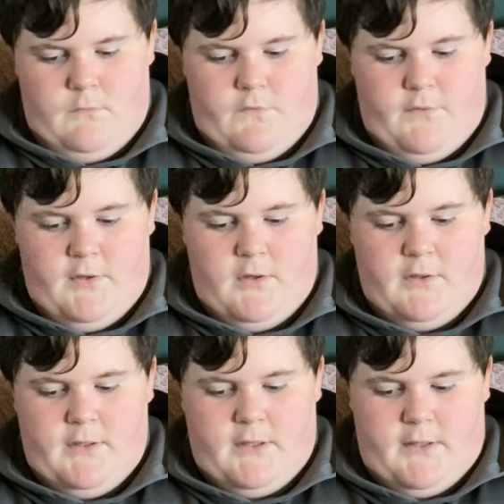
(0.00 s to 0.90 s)

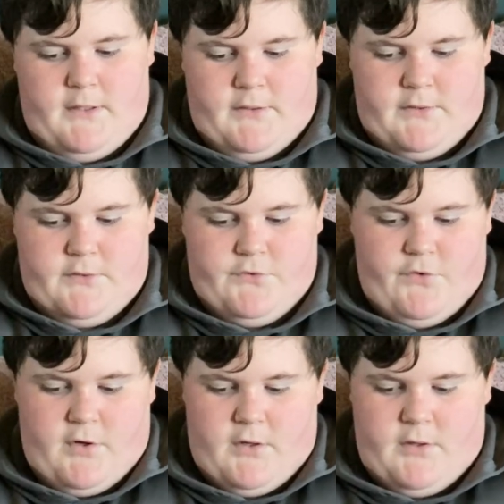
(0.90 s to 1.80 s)
Really nice,
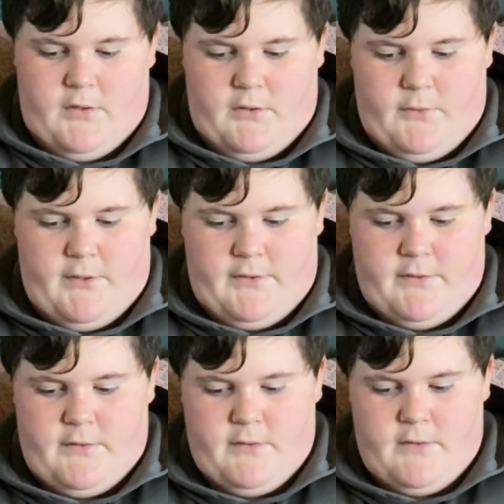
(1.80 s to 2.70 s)
strong lures
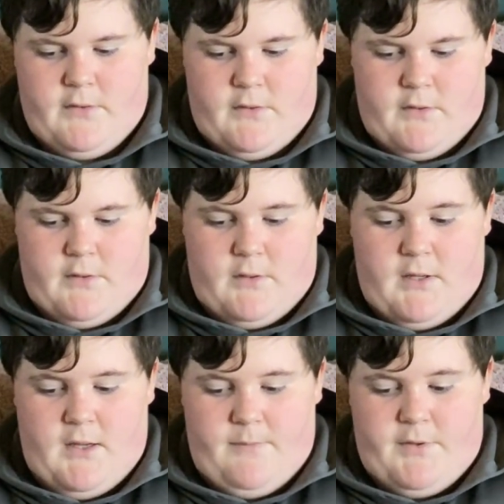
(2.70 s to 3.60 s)

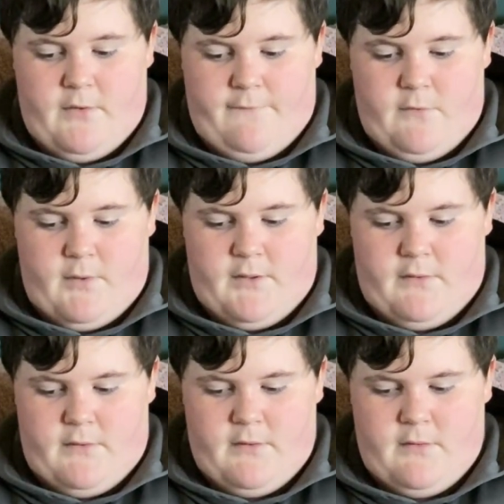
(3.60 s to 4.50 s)
and beautiful
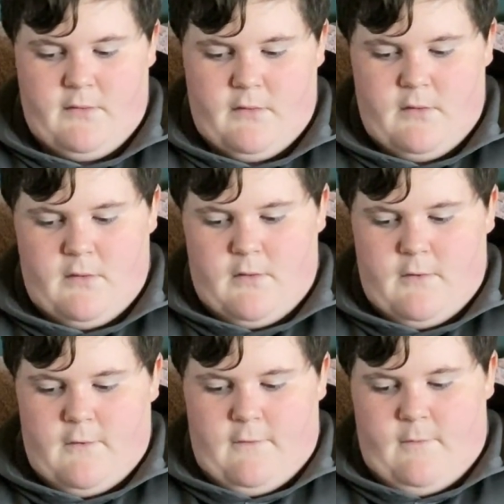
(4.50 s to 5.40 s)
ones.
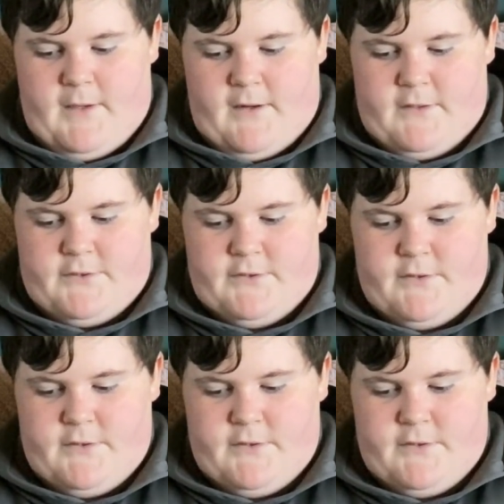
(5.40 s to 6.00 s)
Oh my gosh.